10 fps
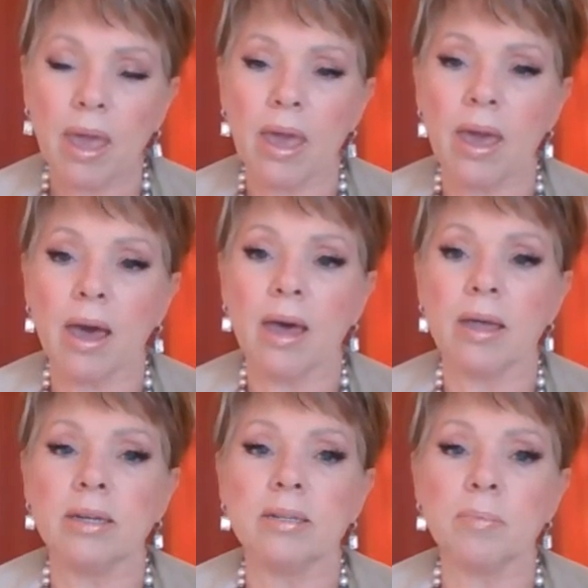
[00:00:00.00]

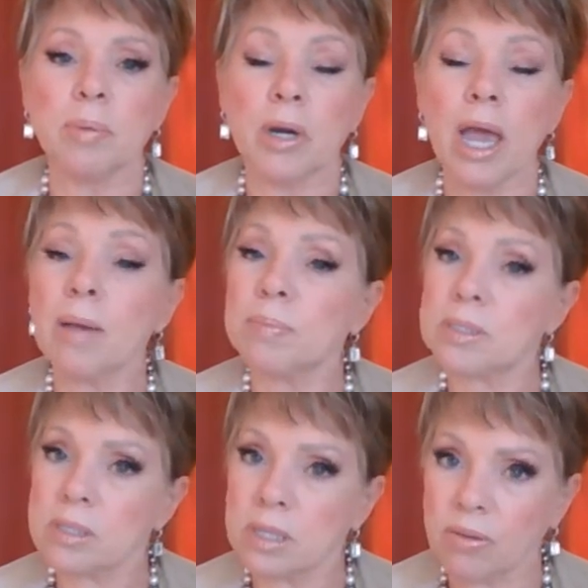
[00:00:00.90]
and
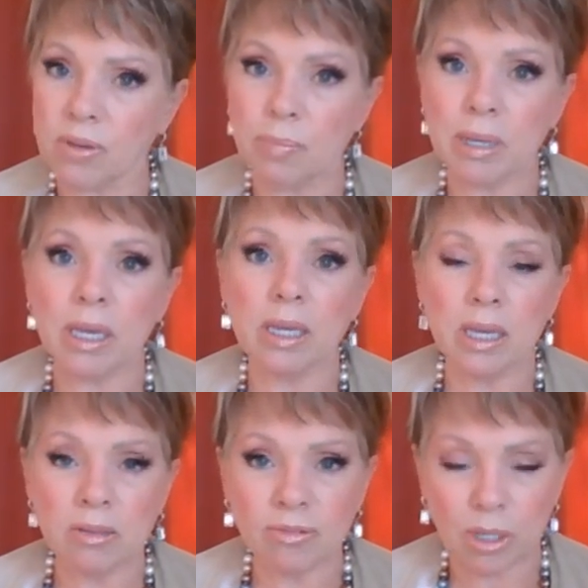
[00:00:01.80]
perhaps even being
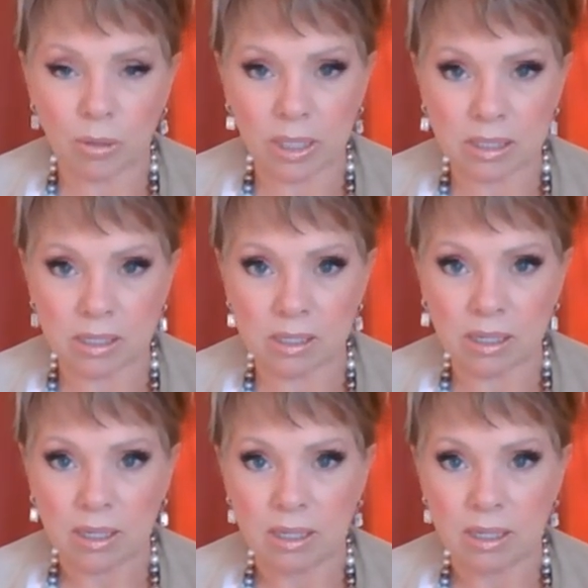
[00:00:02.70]
influenced